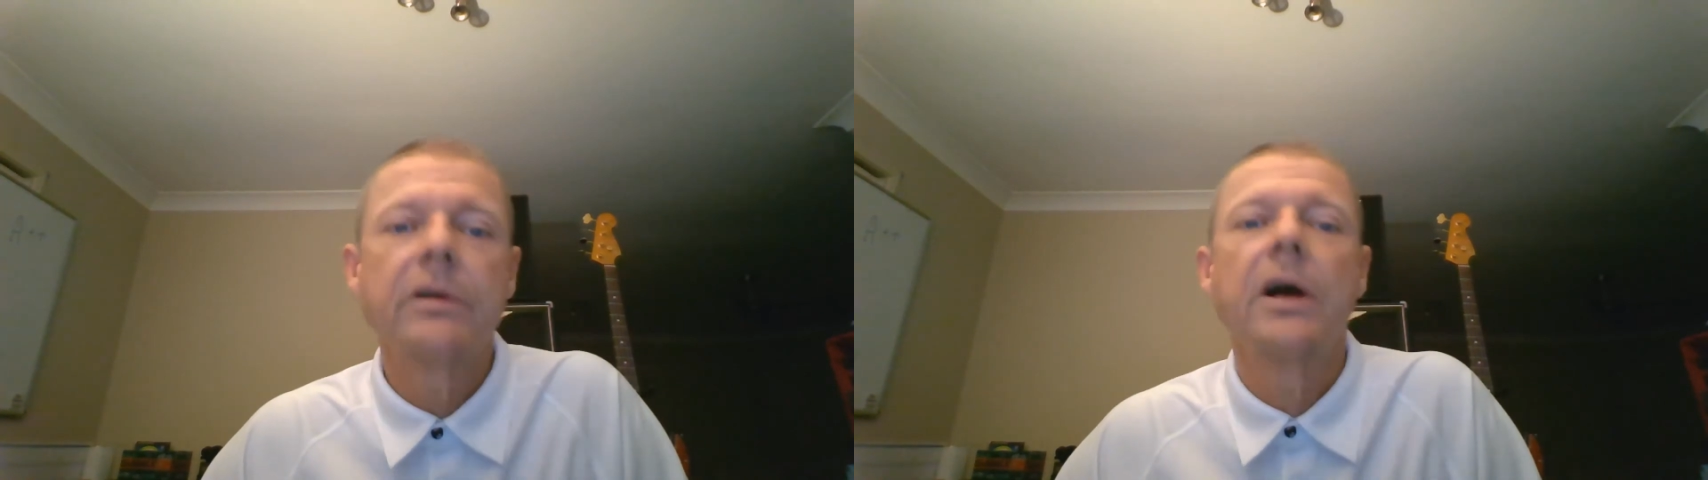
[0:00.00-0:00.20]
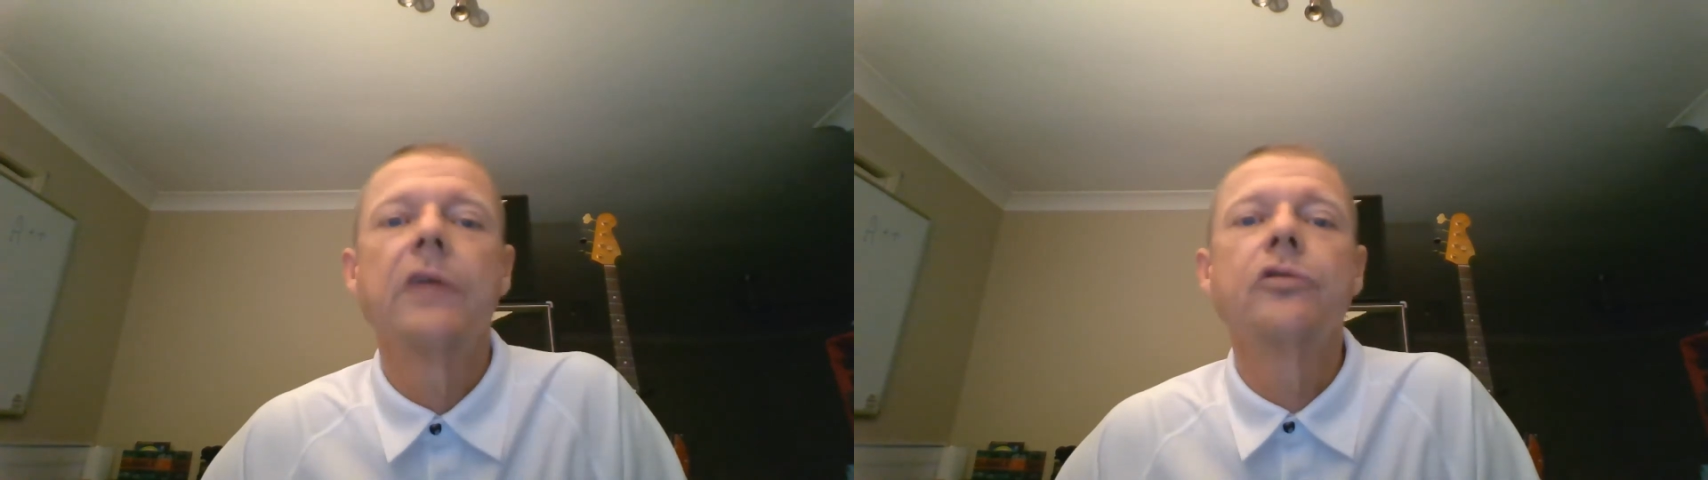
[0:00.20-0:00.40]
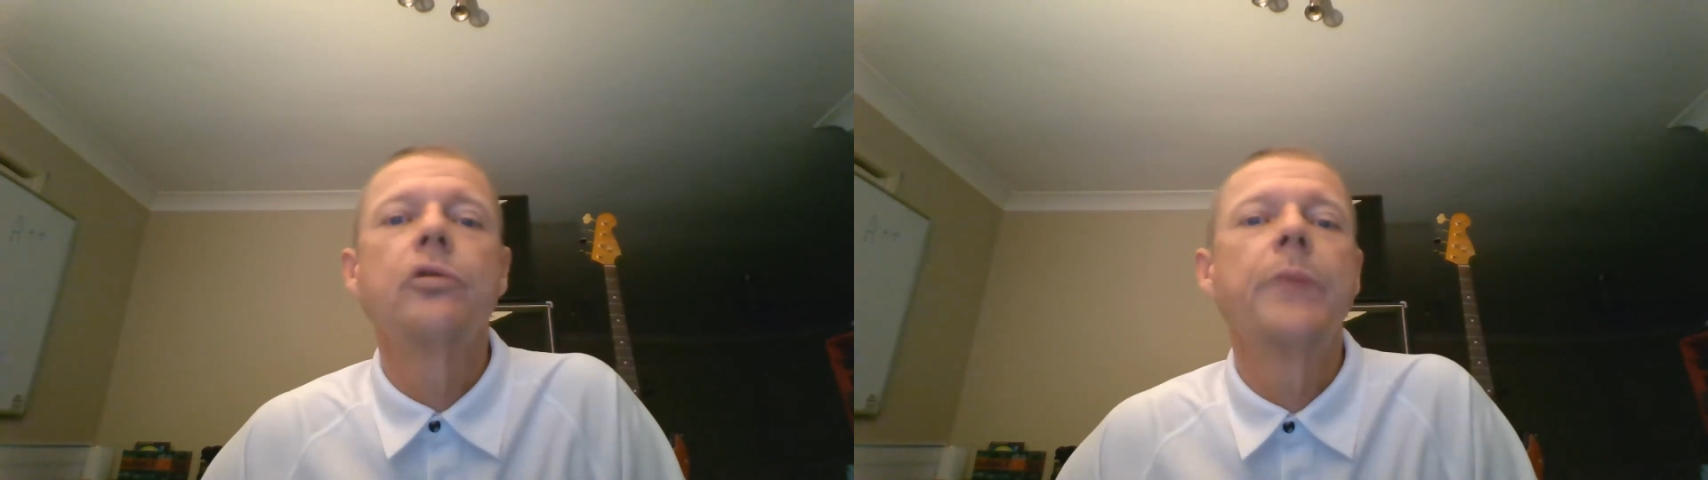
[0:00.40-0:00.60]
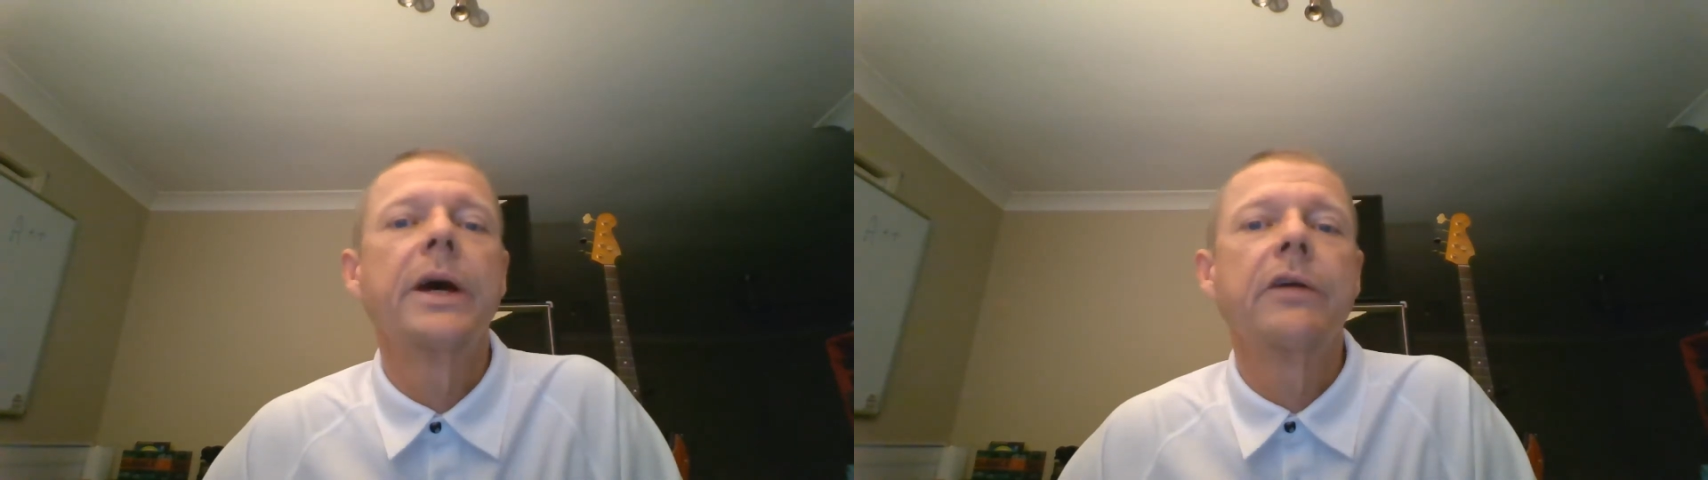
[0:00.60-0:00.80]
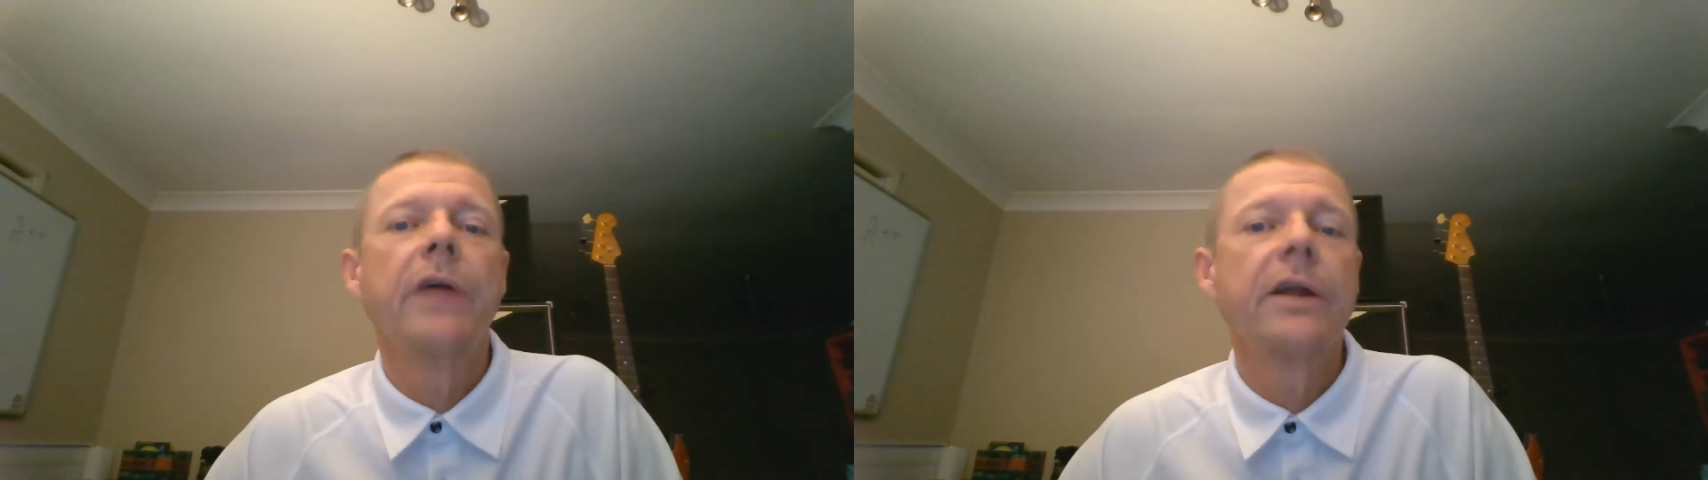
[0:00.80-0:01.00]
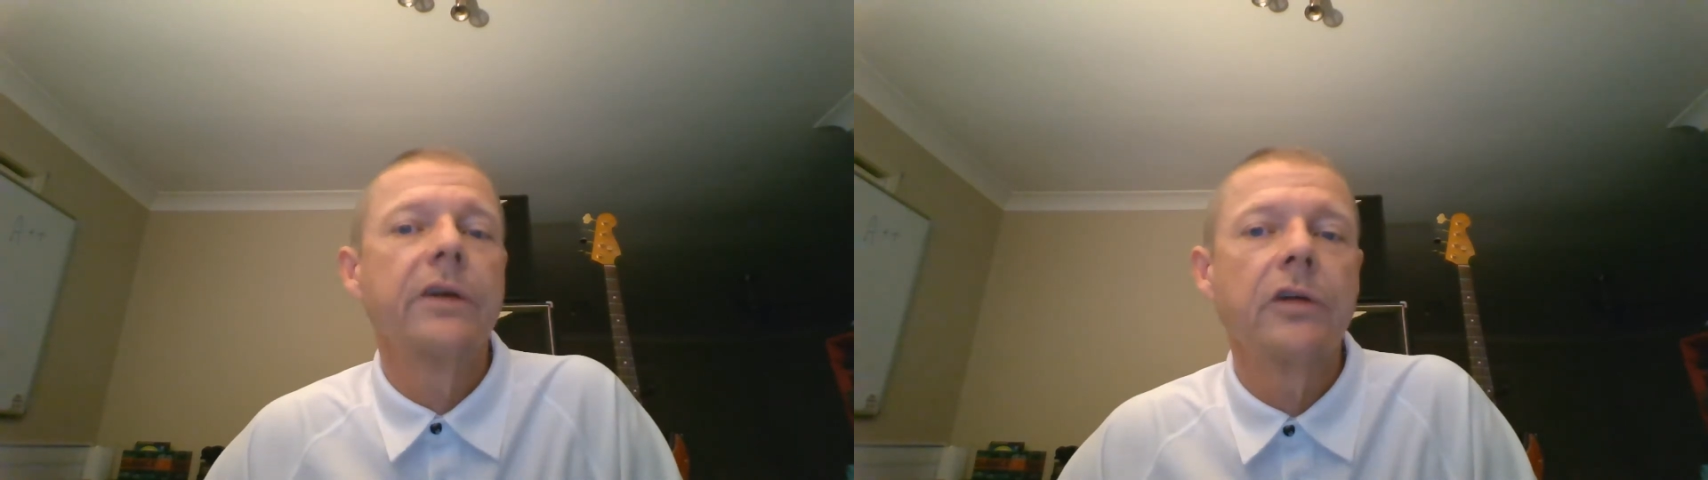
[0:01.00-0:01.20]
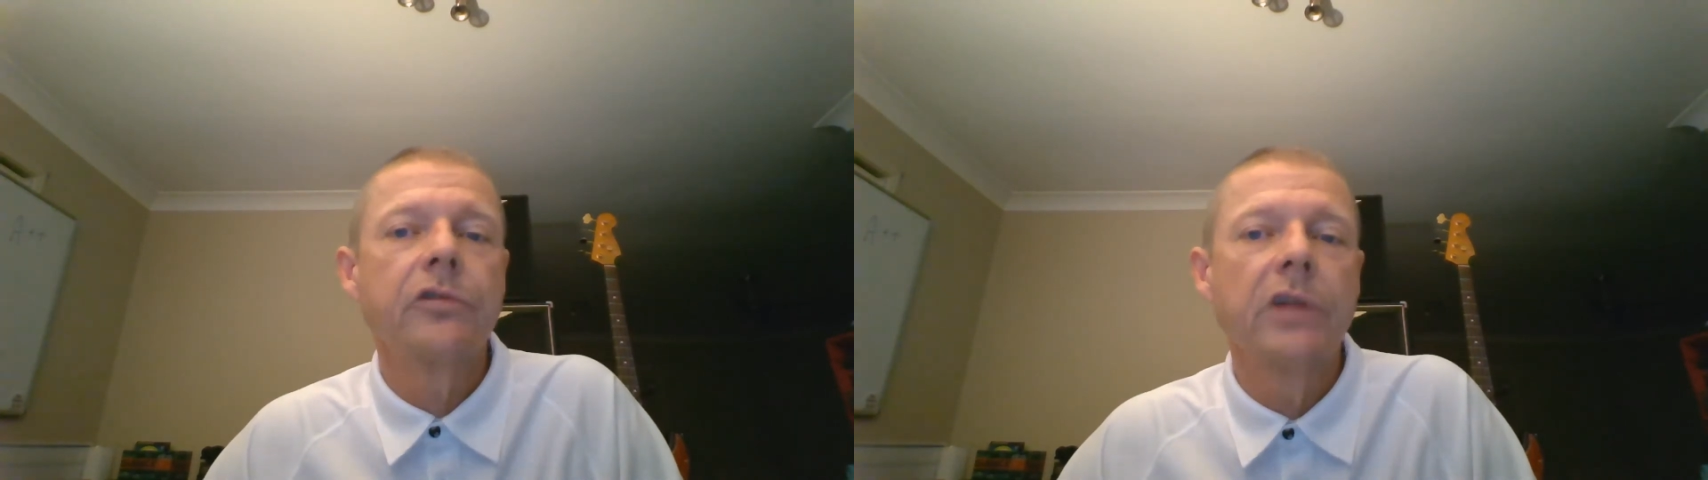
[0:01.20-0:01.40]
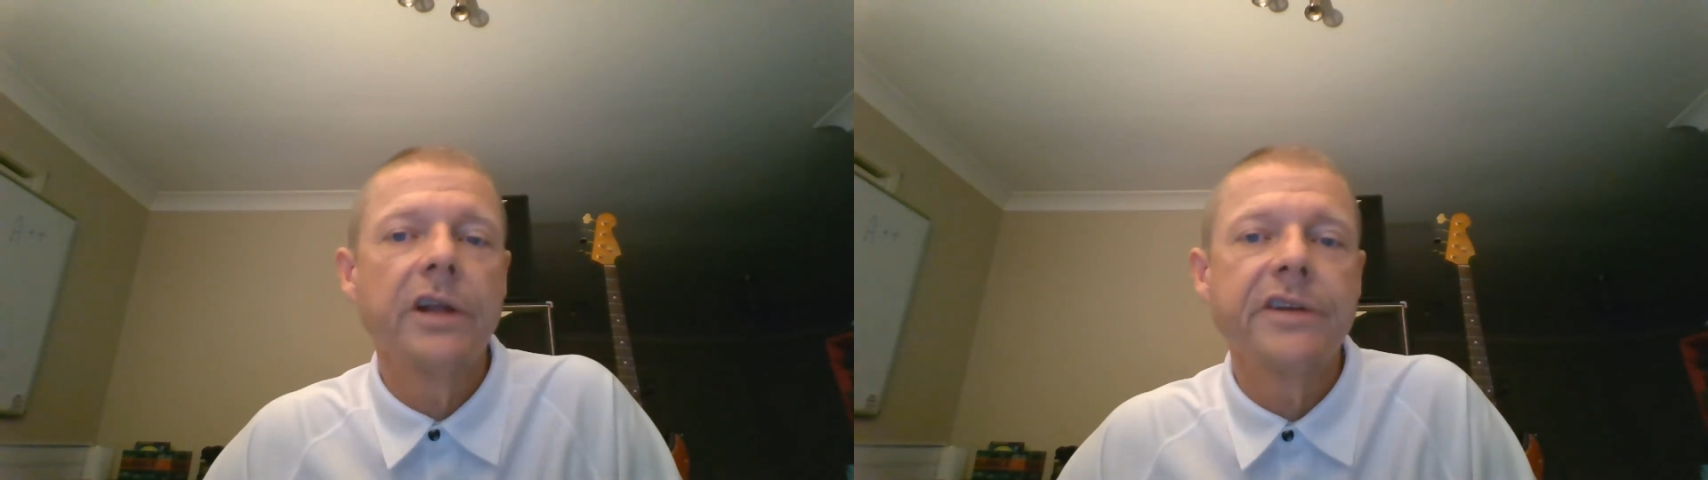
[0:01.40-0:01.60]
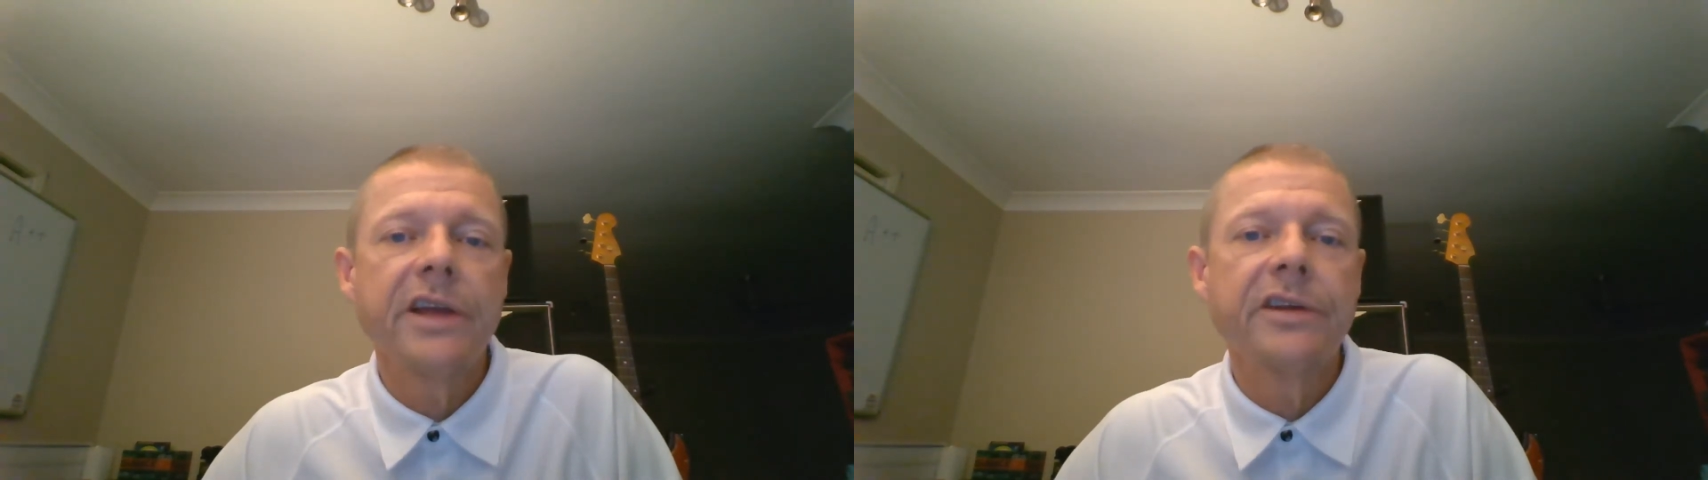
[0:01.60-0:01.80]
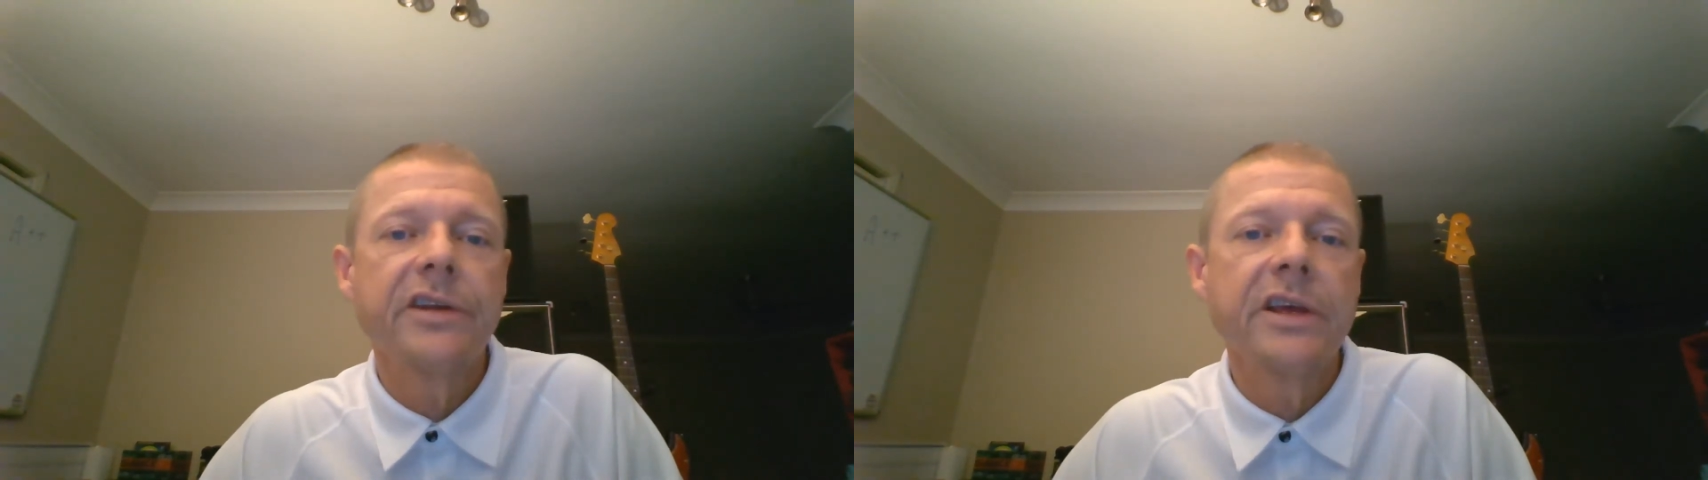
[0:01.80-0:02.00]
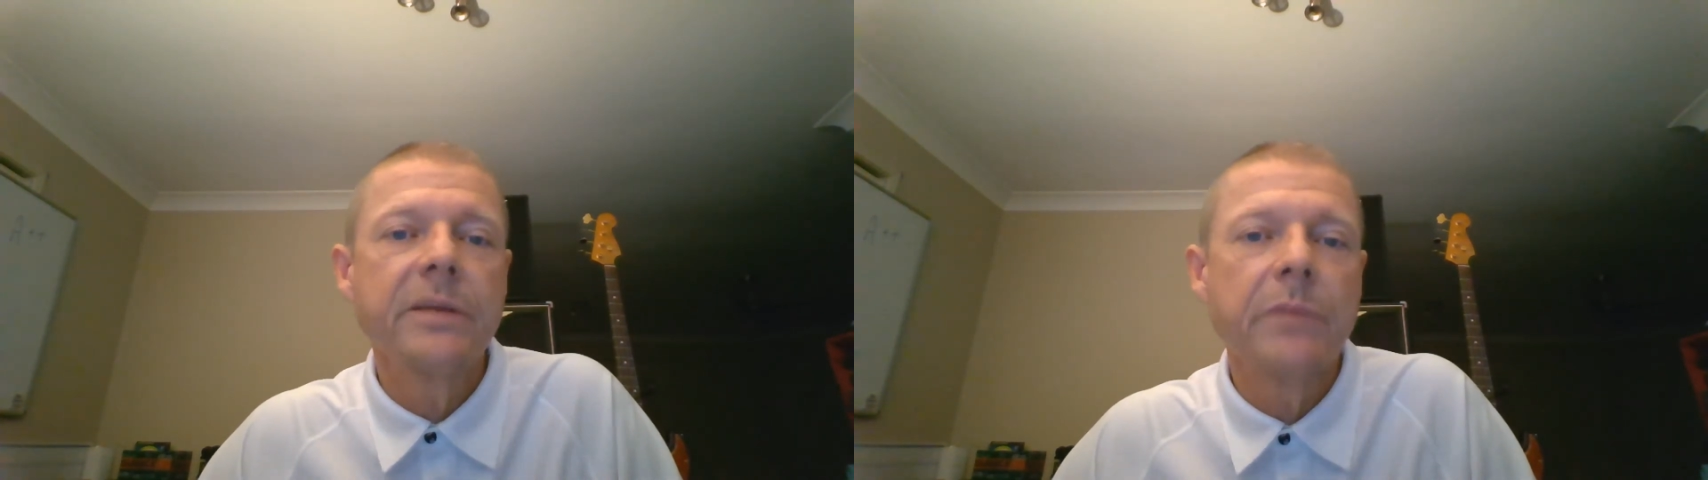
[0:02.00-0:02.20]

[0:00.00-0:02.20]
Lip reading: and cultural identity